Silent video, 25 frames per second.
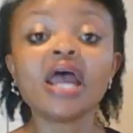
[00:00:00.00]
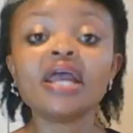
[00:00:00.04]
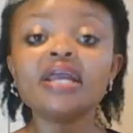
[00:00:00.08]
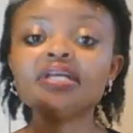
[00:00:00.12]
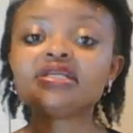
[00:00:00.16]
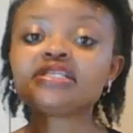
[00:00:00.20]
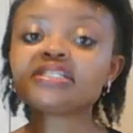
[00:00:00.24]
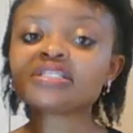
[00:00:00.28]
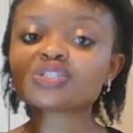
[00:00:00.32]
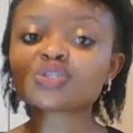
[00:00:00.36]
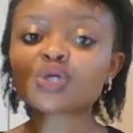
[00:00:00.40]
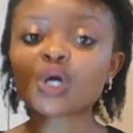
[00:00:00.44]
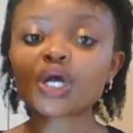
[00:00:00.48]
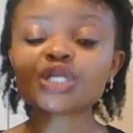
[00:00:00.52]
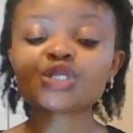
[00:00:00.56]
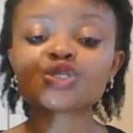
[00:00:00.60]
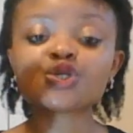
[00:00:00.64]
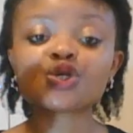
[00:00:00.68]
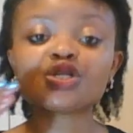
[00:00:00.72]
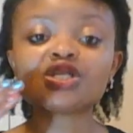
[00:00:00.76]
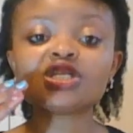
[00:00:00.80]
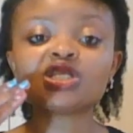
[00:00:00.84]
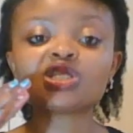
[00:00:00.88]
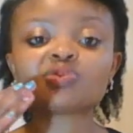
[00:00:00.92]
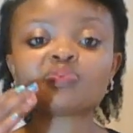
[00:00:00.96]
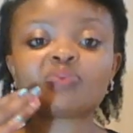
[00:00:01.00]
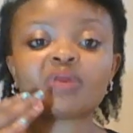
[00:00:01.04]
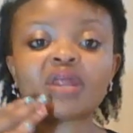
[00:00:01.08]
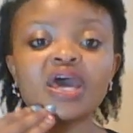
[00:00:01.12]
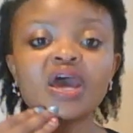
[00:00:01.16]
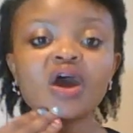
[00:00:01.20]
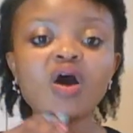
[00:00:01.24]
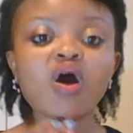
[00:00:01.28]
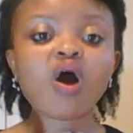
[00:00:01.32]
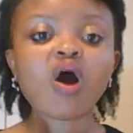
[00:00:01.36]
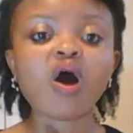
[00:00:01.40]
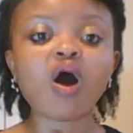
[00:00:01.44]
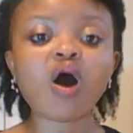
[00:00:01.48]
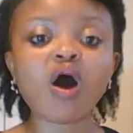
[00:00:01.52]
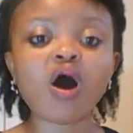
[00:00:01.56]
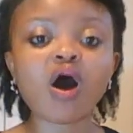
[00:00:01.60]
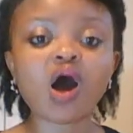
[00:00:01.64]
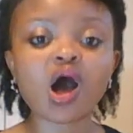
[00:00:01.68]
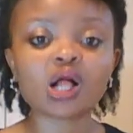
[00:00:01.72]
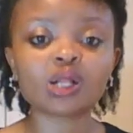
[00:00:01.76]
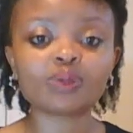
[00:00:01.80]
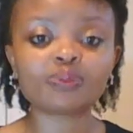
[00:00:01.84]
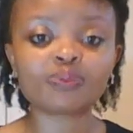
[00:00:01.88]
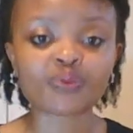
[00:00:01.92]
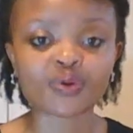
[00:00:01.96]
It is going to display
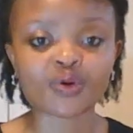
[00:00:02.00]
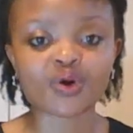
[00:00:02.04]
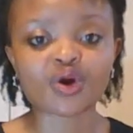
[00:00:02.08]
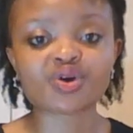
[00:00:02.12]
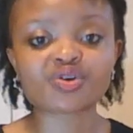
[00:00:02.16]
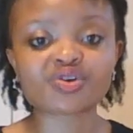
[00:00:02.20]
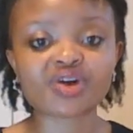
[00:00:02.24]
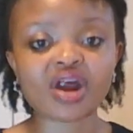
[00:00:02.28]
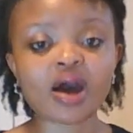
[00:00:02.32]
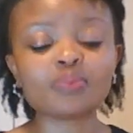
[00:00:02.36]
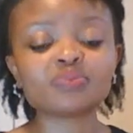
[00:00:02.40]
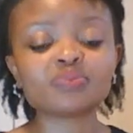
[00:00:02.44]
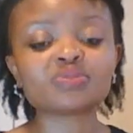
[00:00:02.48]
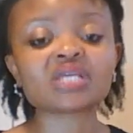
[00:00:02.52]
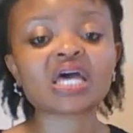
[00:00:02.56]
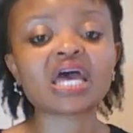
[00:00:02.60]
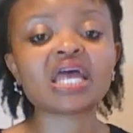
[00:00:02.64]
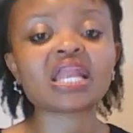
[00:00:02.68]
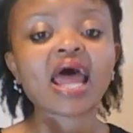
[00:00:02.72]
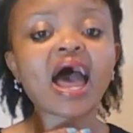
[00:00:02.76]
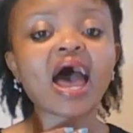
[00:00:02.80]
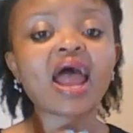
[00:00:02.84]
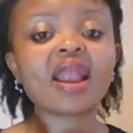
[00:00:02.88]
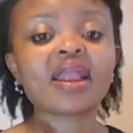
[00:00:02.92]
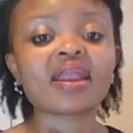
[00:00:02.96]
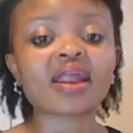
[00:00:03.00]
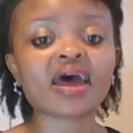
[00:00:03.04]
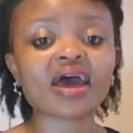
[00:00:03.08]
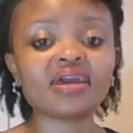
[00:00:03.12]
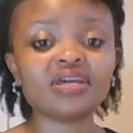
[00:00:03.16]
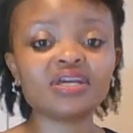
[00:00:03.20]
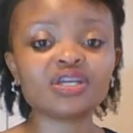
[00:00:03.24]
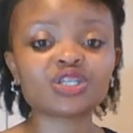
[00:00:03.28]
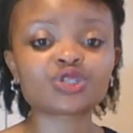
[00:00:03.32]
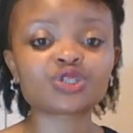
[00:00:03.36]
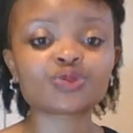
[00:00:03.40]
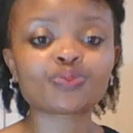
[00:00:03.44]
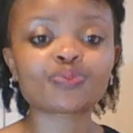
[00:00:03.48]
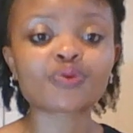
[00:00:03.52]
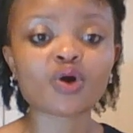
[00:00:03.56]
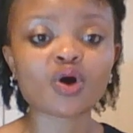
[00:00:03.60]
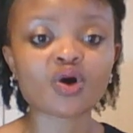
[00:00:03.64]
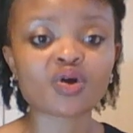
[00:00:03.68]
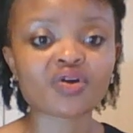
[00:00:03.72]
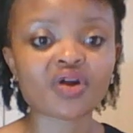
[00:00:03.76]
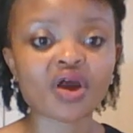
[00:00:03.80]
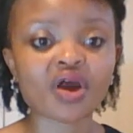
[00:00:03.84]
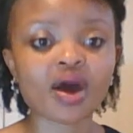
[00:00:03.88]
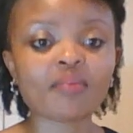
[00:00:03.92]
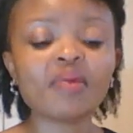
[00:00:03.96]
all programs, and under each
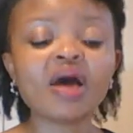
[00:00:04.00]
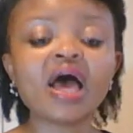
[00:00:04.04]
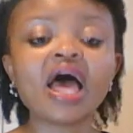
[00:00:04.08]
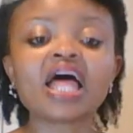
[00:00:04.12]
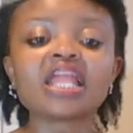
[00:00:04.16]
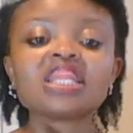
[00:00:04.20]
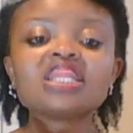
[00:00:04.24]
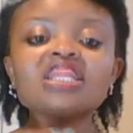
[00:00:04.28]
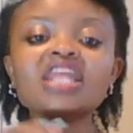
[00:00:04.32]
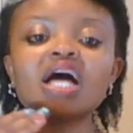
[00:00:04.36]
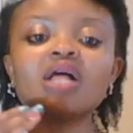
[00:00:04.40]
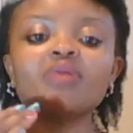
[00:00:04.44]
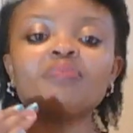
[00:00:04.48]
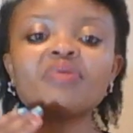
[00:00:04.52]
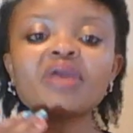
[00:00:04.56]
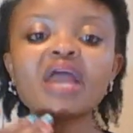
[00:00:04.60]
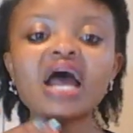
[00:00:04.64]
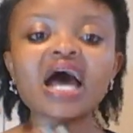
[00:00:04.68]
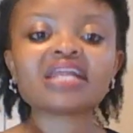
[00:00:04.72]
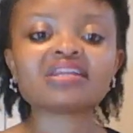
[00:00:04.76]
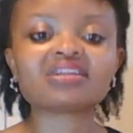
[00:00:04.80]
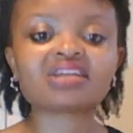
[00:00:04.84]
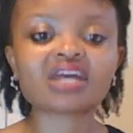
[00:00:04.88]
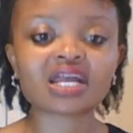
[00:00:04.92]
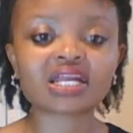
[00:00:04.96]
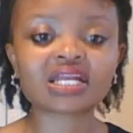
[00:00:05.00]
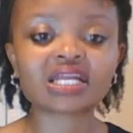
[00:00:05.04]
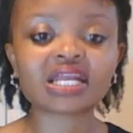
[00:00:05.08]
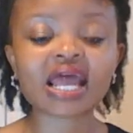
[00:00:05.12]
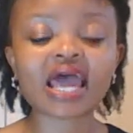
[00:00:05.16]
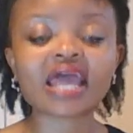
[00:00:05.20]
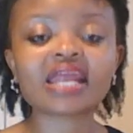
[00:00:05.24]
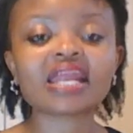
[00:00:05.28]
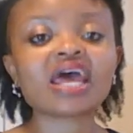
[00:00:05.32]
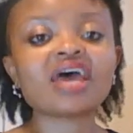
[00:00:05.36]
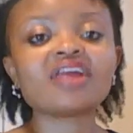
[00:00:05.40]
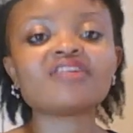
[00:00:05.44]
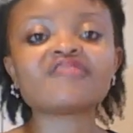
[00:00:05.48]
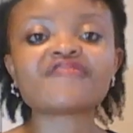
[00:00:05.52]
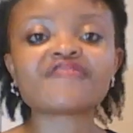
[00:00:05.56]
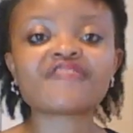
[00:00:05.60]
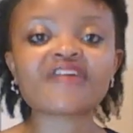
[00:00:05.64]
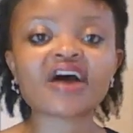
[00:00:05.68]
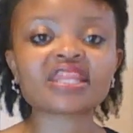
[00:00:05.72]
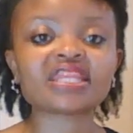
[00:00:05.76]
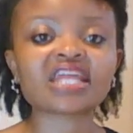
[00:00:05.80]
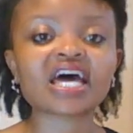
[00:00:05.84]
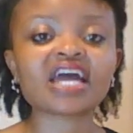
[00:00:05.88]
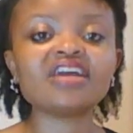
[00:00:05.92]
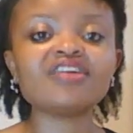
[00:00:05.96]
program, there'll be a deadline and
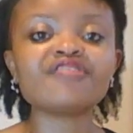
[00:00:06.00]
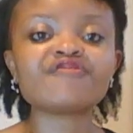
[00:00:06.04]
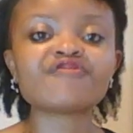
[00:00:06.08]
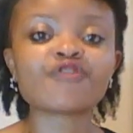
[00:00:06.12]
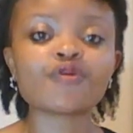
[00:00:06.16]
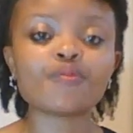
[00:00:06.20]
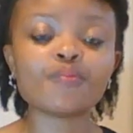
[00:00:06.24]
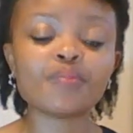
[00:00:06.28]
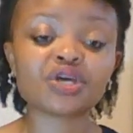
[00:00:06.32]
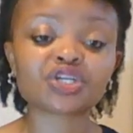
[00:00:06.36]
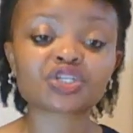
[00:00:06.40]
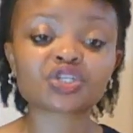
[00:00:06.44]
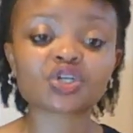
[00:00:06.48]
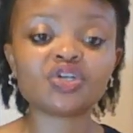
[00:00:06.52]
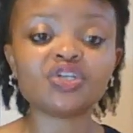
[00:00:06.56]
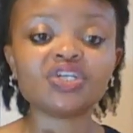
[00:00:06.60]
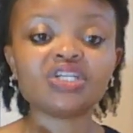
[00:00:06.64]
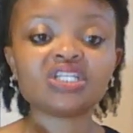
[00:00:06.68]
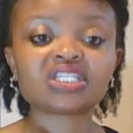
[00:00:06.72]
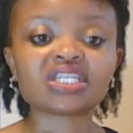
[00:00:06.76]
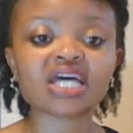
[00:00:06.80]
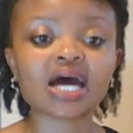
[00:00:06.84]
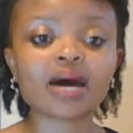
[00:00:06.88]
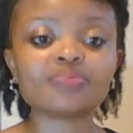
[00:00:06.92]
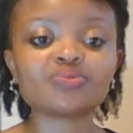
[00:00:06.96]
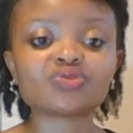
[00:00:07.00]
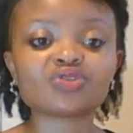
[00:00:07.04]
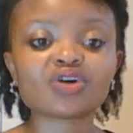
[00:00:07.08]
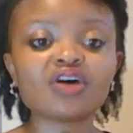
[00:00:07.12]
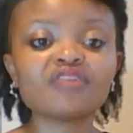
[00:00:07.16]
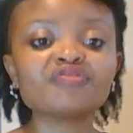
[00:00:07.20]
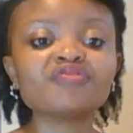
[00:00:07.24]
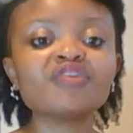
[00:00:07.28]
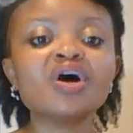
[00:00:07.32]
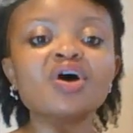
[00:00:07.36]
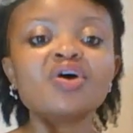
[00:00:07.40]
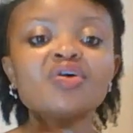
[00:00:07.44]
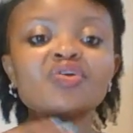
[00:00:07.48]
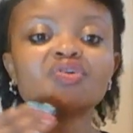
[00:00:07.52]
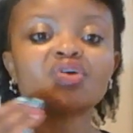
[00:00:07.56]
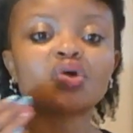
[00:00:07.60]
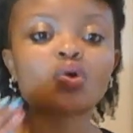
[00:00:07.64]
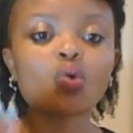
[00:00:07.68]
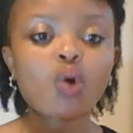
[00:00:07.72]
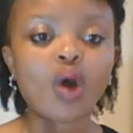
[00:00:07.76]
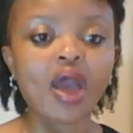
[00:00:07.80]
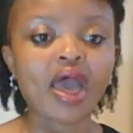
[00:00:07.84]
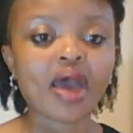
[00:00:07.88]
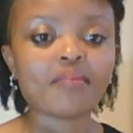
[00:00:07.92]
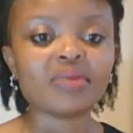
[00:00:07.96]
further information in terms of
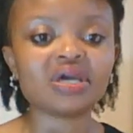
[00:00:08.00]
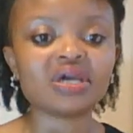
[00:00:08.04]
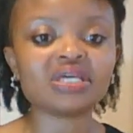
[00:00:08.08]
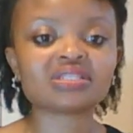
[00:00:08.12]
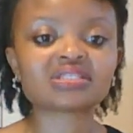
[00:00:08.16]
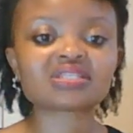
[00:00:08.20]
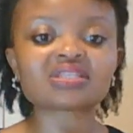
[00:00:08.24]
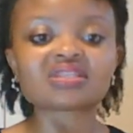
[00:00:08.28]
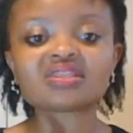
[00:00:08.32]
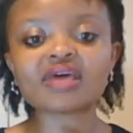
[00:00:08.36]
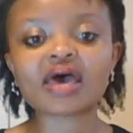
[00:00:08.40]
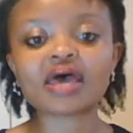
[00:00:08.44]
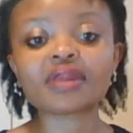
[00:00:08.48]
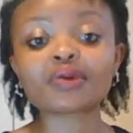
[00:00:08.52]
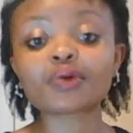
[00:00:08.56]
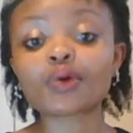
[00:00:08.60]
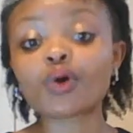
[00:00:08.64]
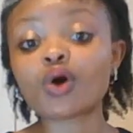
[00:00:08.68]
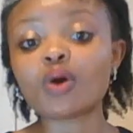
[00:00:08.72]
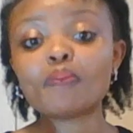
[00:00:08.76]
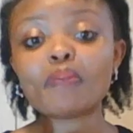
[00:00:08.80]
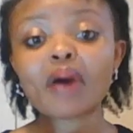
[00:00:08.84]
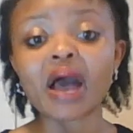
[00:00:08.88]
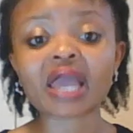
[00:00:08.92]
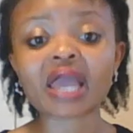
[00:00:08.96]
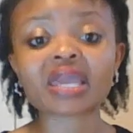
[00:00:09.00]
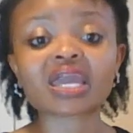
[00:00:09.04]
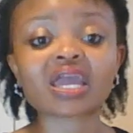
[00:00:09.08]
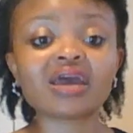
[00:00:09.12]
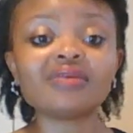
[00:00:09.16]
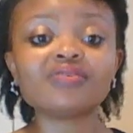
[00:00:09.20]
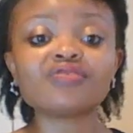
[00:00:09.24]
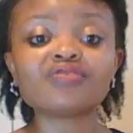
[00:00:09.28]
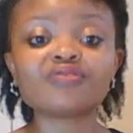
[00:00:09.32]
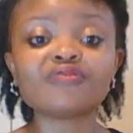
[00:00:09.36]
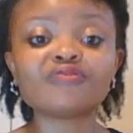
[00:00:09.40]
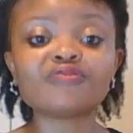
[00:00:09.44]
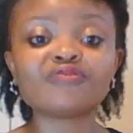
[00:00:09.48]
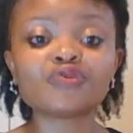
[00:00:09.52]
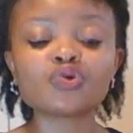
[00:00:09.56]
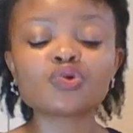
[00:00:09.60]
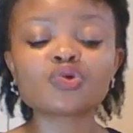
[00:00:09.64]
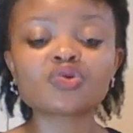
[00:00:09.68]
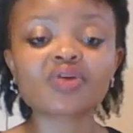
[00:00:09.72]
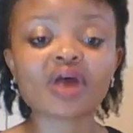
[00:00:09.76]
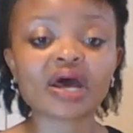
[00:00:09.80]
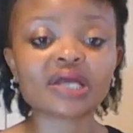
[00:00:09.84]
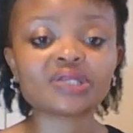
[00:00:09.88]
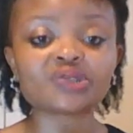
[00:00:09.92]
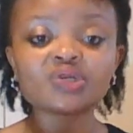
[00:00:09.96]
requirements. Then go back and review
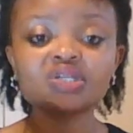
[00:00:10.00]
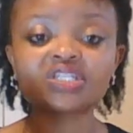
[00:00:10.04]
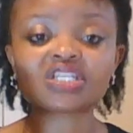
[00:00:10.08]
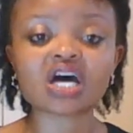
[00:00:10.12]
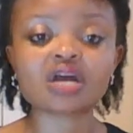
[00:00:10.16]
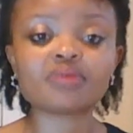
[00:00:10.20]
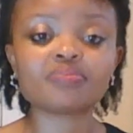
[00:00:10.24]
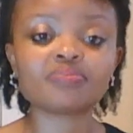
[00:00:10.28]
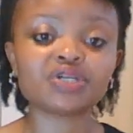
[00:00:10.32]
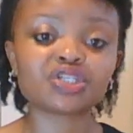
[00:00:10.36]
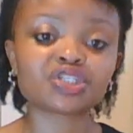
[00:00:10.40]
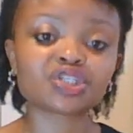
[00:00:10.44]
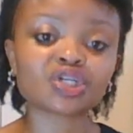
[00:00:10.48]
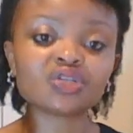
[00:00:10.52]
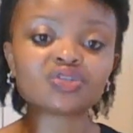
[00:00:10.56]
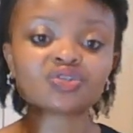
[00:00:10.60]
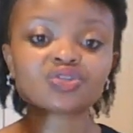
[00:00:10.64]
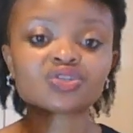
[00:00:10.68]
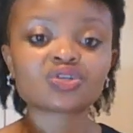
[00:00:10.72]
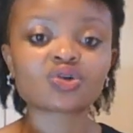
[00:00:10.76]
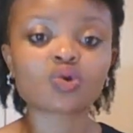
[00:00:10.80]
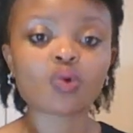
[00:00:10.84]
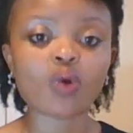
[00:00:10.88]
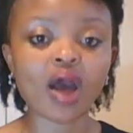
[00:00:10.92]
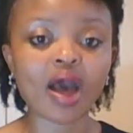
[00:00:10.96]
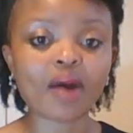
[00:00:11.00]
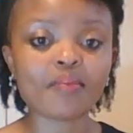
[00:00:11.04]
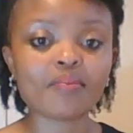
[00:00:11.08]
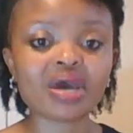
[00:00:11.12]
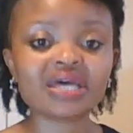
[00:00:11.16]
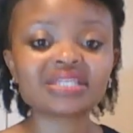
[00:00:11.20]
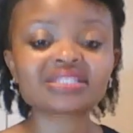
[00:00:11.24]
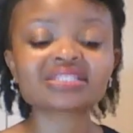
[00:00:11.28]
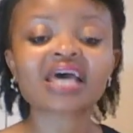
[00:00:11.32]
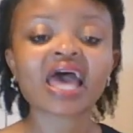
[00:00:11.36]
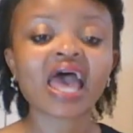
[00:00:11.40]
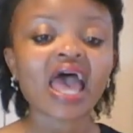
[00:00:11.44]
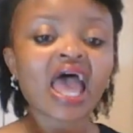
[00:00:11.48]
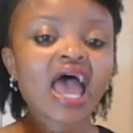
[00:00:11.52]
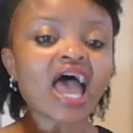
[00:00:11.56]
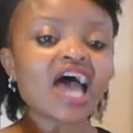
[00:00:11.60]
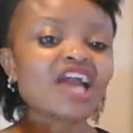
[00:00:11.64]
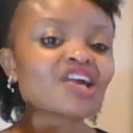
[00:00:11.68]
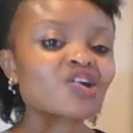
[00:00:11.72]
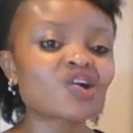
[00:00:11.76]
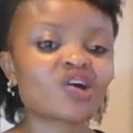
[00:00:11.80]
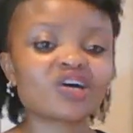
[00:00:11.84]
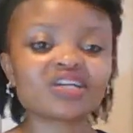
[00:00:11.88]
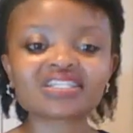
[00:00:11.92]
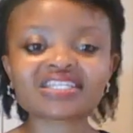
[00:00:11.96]
graduate admissions requirements
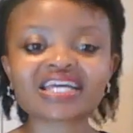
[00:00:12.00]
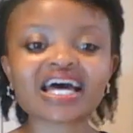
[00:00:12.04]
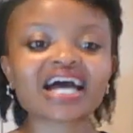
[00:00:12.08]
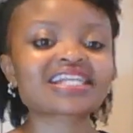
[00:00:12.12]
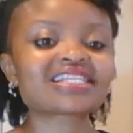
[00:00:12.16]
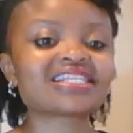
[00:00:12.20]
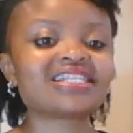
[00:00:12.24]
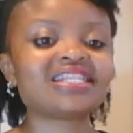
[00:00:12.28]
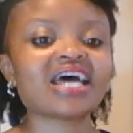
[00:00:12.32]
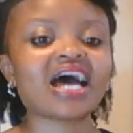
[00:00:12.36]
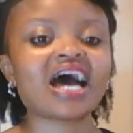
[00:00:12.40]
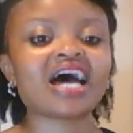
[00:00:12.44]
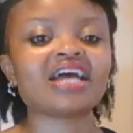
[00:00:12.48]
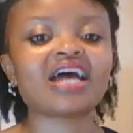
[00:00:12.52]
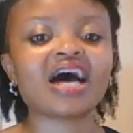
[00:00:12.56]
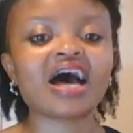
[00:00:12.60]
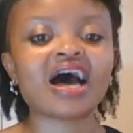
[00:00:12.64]
and contact the